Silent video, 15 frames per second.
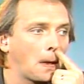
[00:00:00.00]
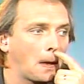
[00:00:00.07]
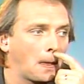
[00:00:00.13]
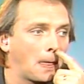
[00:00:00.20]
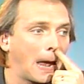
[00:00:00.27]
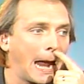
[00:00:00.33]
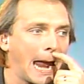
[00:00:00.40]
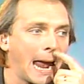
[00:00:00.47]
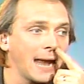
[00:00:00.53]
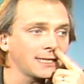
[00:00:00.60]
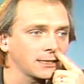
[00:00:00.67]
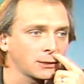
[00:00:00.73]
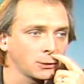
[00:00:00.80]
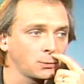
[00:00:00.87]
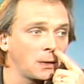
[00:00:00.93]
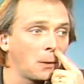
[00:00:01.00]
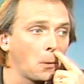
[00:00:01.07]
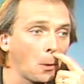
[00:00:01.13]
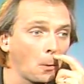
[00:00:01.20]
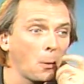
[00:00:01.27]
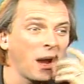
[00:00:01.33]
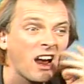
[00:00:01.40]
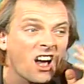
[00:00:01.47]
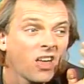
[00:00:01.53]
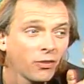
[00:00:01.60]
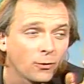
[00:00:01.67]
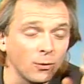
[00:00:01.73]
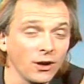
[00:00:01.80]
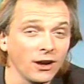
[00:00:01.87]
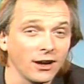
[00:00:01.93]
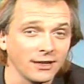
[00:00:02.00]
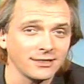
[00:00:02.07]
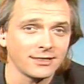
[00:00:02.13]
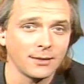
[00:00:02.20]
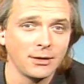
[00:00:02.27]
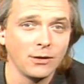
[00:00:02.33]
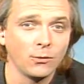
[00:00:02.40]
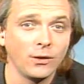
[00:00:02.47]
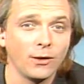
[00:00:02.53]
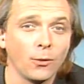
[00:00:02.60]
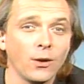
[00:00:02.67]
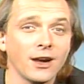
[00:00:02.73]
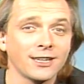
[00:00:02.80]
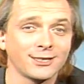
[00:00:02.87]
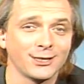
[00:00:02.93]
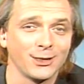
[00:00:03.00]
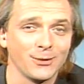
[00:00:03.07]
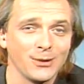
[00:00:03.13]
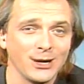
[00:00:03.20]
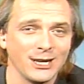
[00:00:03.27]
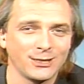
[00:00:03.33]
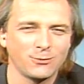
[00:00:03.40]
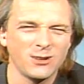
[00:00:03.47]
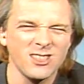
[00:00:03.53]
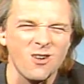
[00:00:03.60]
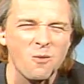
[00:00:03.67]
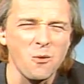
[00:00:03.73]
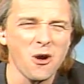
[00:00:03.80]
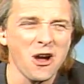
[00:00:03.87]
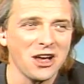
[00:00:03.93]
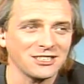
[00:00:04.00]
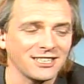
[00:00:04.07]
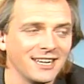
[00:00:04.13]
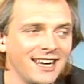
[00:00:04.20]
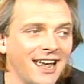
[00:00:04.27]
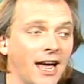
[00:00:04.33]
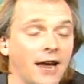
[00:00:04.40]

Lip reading: They hate us because we are the worst. I mean, we're worse than the worst. We're the worst.